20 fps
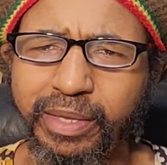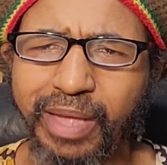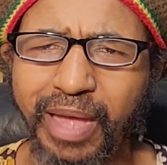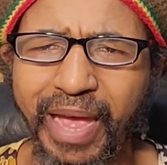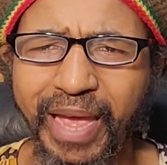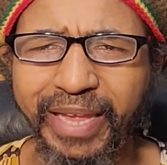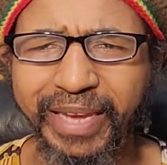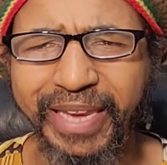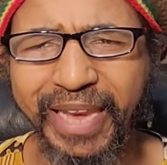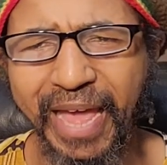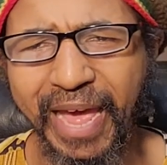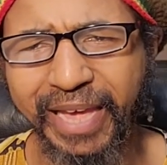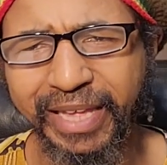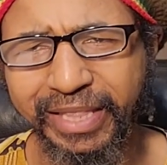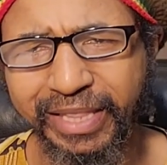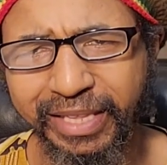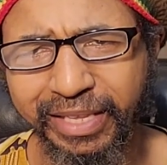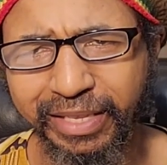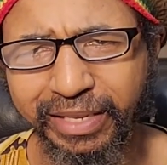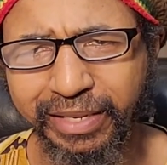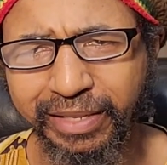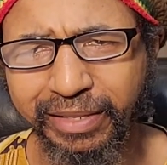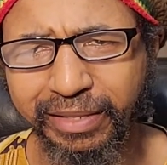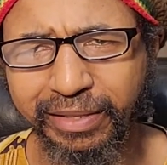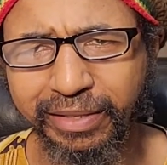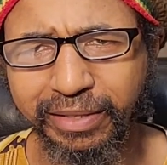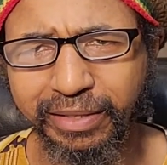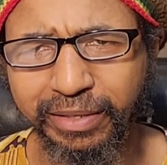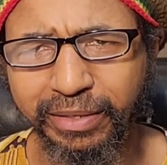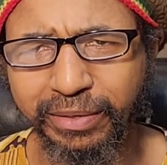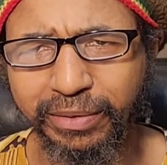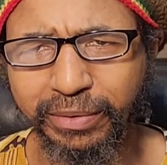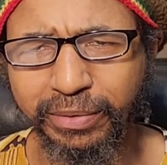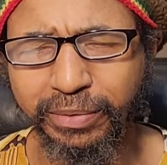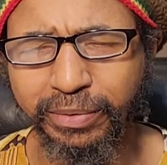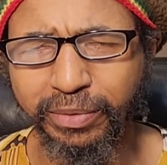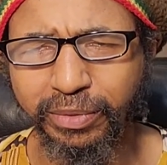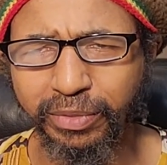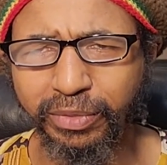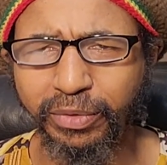united,
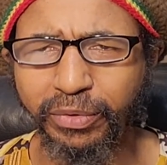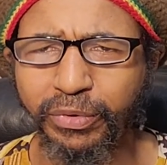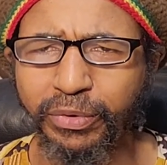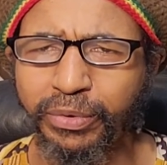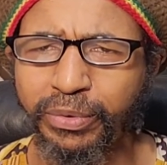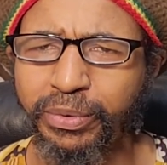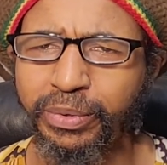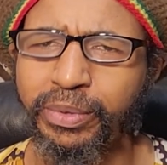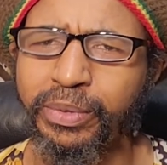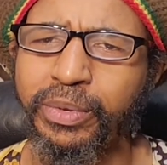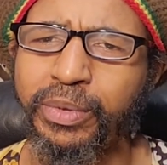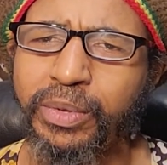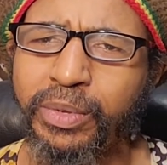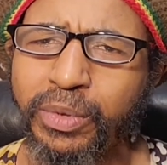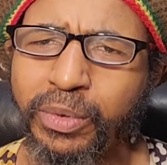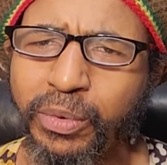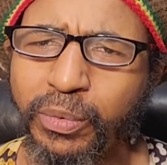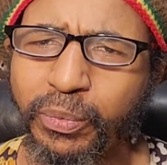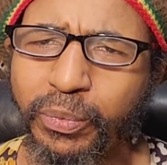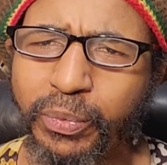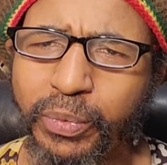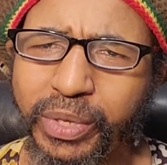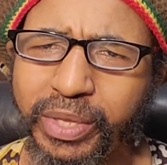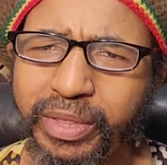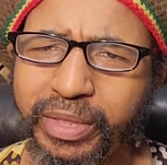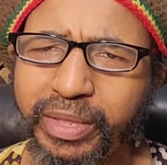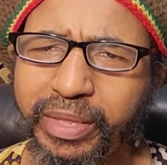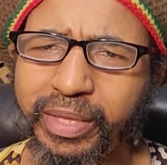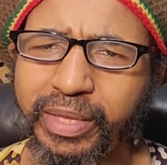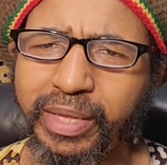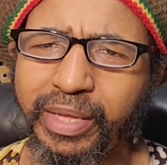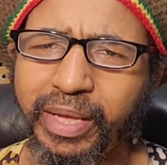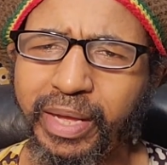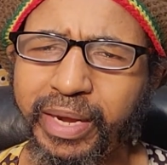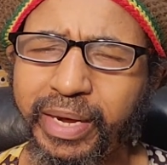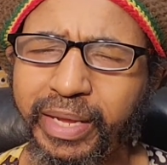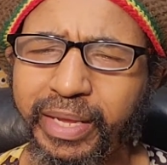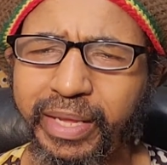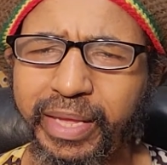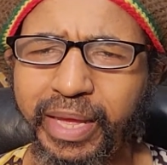So we see,
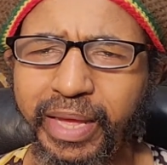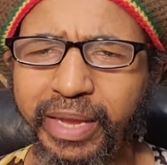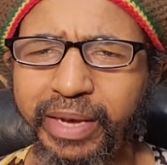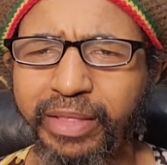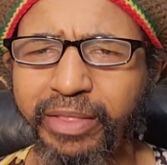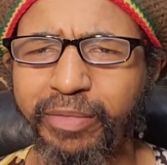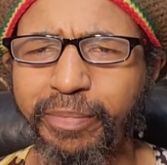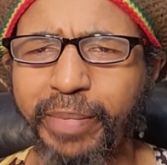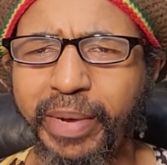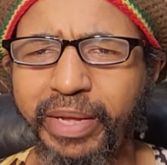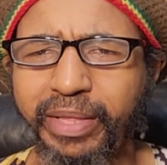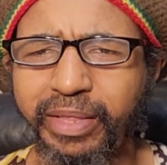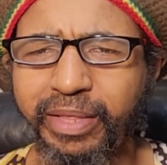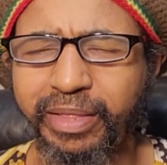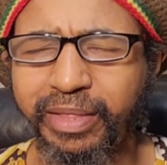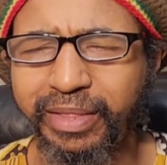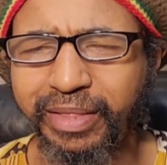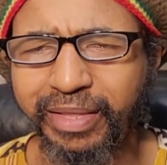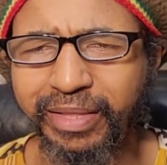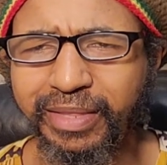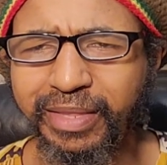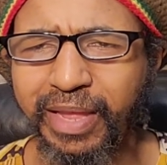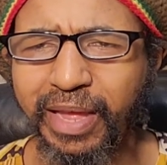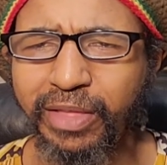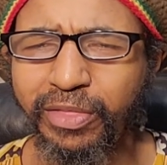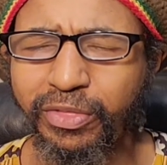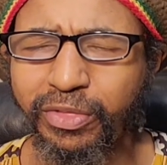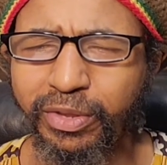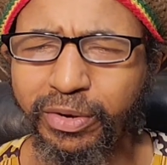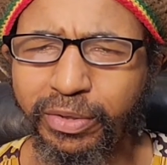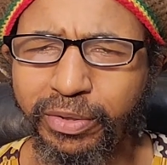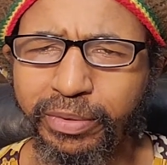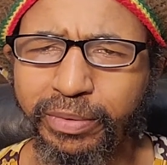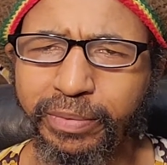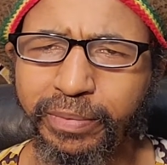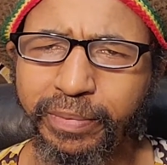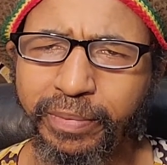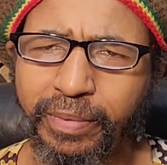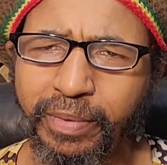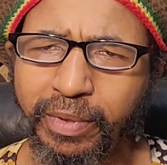and again, this is intentional
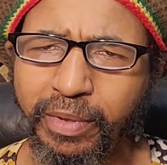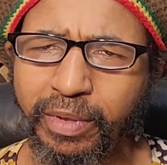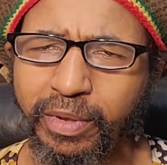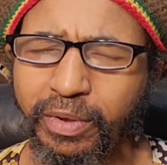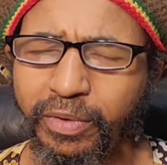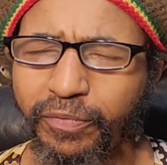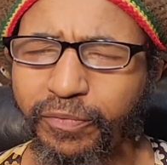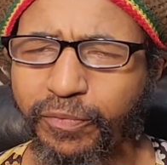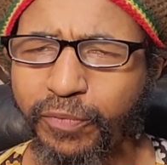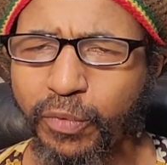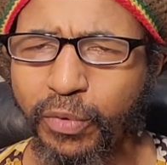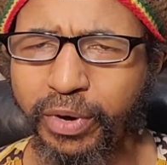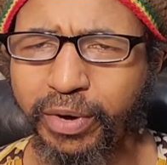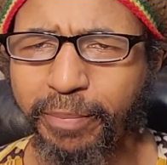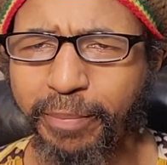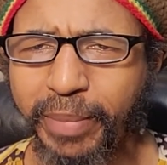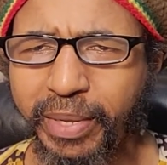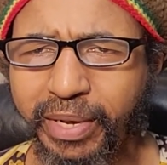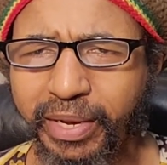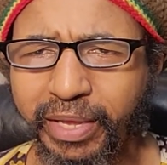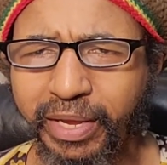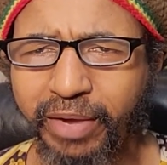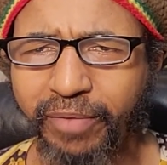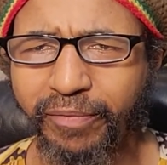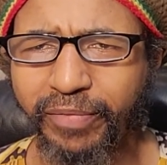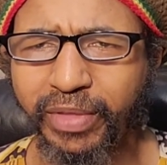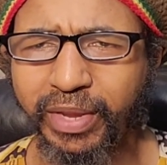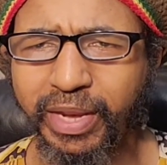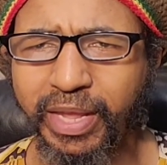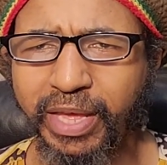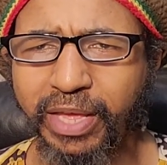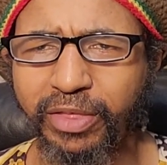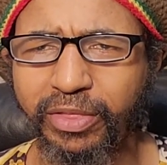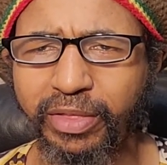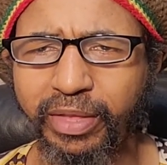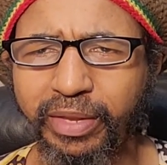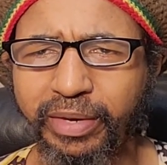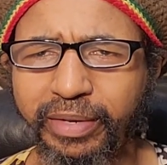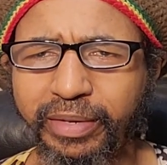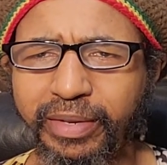for the building of the
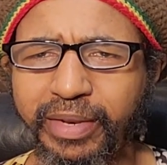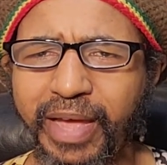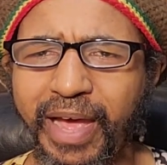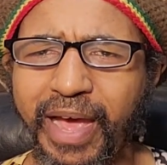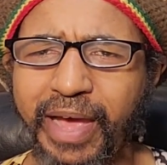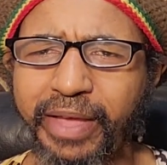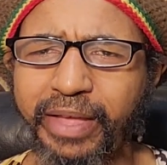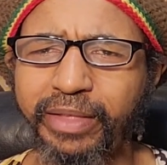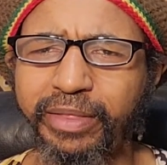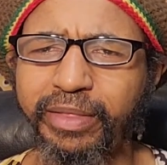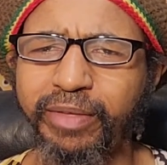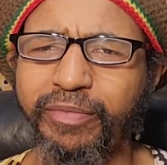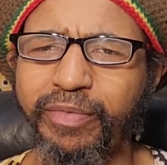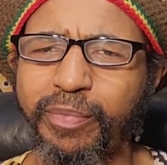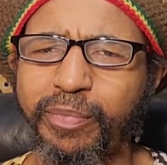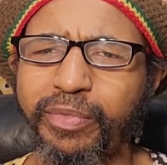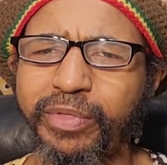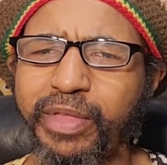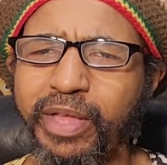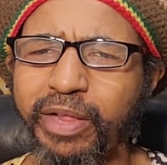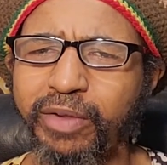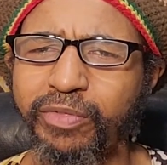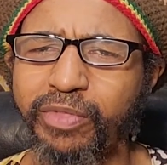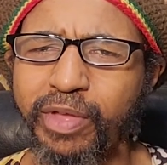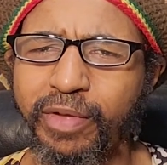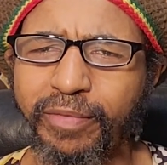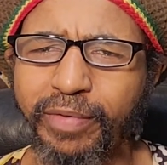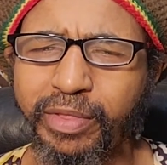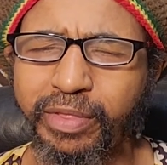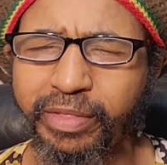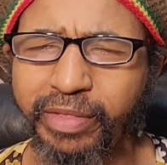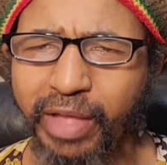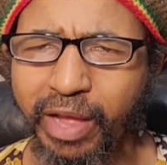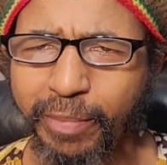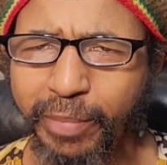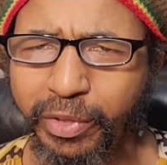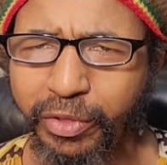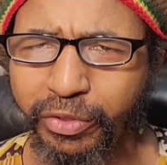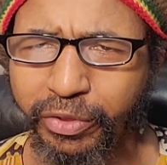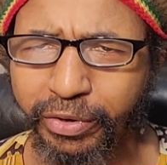nation. The highest of himself shall
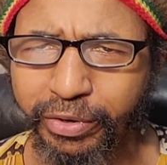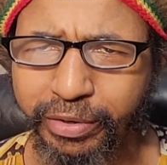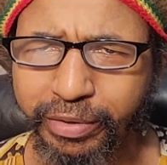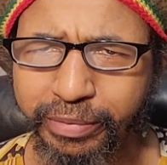establish her.